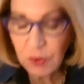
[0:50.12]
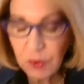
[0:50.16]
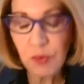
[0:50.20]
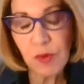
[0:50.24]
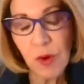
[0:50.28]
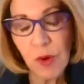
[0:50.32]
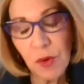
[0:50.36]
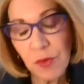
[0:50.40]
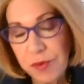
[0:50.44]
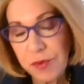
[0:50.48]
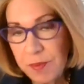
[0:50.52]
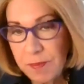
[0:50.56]
A
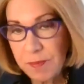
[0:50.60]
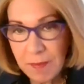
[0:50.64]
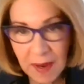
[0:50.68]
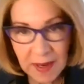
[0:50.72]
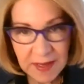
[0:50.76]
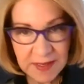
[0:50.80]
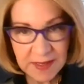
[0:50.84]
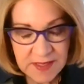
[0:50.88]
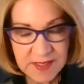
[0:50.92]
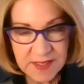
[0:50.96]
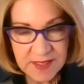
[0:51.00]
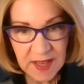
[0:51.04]
growth
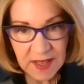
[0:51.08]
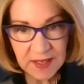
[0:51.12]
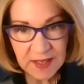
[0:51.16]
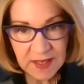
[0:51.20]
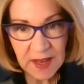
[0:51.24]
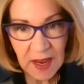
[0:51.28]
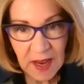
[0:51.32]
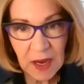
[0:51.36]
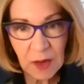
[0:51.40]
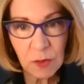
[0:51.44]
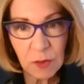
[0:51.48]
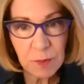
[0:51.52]

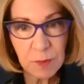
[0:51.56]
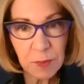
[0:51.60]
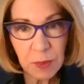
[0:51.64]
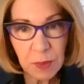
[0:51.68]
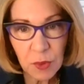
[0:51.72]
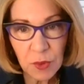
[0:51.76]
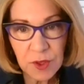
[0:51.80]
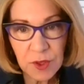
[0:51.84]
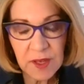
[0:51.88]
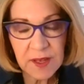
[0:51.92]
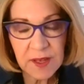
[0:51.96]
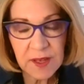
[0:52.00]
mindset, how
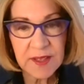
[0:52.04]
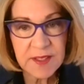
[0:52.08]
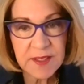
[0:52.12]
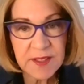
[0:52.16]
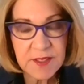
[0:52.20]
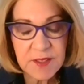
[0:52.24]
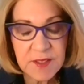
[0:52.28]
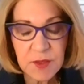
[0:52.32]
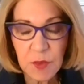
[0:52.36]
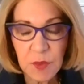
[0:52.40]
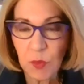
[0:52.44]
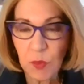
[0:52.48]
important it
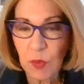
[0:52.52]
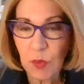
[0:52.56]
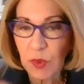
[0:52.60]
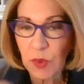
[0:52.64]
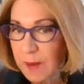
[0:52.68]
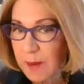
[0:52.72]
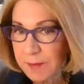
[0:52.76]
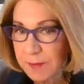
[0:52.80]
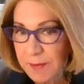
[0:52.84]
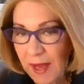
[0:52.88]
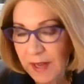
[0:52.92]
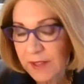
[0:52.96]
is,
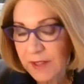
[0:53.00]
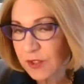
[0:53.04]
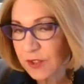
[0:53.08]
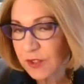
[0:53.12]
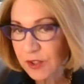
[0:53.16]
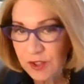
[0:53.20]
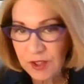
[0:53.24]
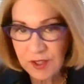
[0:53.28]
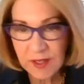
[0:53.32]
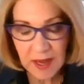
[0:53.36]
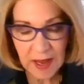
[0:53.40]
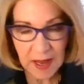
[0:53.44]
where I'm
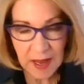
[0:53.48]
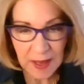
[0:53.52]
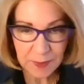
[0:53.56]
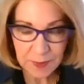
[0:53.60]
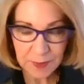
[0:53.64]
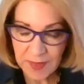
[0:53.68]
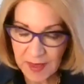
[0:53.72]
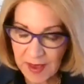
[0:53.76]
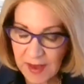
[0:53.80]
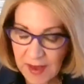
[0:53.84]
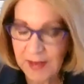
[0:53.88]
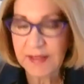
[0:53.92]
not good
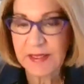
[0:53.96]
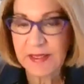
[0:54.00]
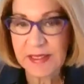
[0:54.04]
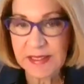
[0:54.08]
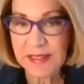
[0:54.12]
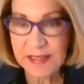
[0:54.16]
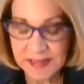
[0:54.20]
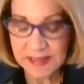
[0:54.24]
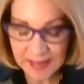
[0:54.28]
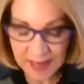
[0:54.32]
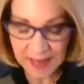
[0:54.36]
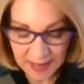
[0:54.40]
at that
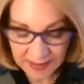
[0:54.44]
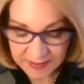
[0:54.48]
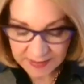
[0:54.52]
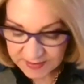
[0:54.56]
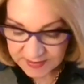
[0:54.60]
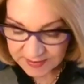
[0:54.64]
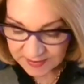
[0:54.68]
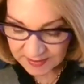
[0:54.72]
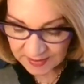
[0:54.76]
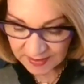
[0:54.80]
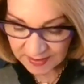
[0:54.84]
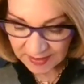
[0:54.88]

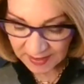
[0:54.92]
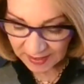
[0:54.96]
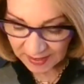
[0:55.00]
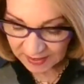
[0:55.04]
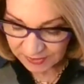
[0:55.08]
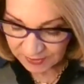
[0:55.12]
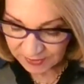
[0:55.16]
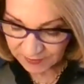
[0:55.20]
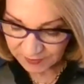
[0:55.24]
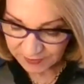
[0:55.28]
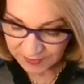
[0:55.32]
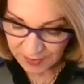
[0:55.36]
yet.
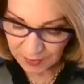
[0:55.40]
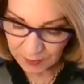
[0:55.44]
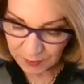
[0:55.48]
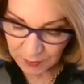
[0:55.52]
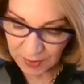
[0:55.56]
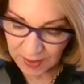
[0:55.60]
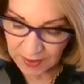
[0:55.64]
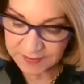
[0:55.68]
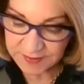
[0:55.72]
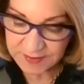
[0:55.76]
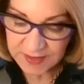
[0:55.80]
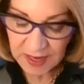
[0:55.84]
I thought
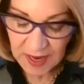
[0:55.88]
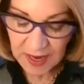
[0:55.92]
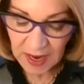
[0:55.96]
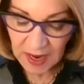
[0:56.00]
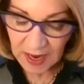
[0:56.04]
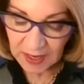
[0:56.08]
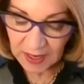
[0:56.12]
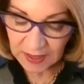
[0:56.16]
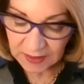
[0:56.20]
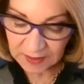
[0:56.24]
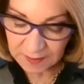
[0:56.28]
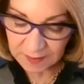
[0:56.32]
that, and
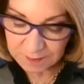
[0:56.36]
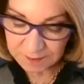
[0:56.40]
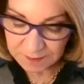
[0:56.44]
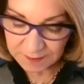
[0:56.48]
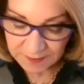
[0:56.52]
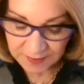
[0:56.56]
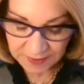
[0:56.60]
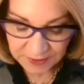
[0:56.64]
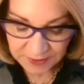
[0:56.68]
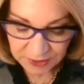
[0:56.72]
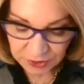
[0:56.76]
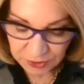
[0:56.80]

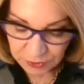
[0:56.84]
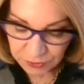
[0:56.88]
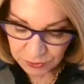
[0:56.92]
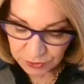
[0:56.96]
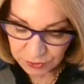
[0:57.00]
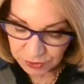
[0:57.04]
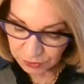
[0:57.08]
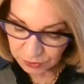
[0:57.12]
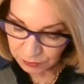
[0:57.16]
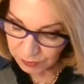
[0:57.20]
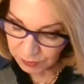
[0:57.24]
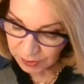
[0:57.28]

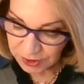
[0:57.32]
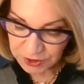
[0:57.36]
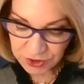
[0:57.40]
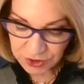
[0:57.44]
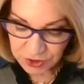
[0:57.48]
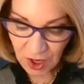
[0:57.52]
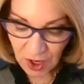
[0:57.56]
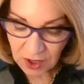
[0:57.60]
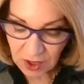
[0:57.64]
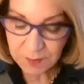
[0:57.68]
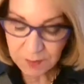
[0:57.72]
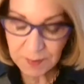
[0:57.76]
we're
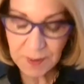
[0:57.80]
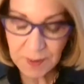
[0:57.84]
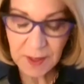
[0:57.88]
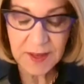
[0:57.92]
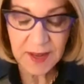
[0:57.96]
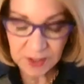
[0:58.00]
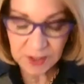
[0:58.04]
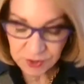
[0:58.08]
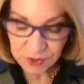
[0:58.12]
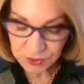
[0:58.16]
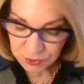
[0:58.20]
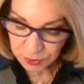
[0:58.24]
going to talk
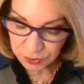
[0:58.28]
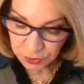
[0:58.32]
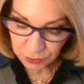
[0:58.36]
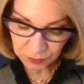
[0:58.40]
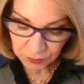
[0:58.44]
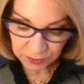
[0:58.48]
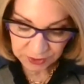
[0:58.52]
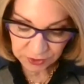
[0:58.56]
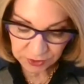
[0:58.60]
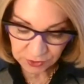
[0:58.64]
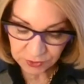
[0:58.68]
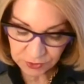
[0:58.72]
about
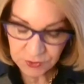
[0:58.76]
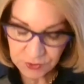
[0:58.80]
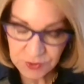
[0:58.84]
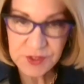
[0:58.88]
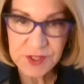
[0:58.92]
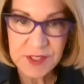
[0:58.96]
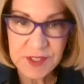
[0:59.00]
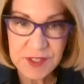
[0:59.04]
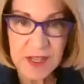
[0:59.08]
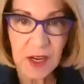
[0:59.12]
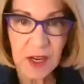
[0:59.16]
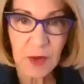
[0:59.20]

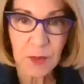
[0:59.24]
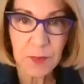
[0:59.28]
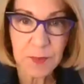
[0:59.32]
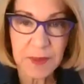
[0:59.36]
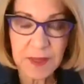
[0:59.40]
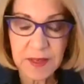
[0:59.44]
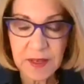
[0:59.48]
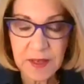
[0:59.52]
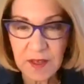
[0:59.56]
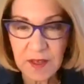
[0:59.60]
extracurriculars now,